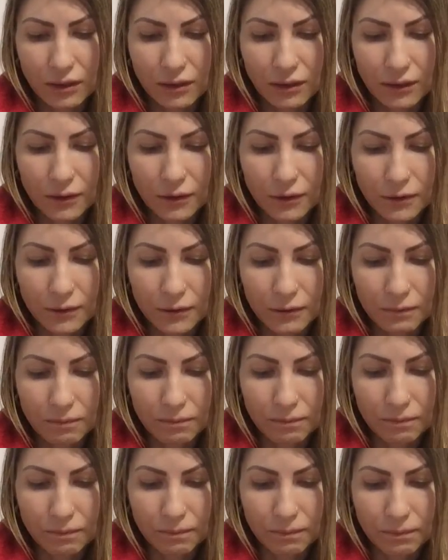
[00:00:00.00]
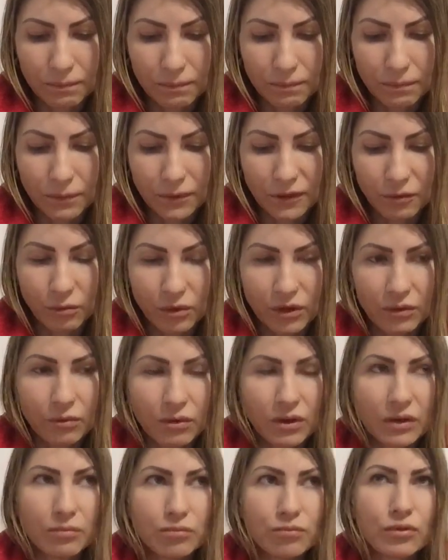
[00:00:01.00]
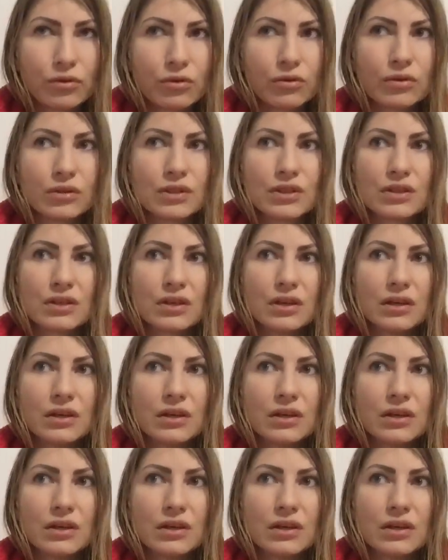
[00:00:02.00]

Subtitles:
the way we are brought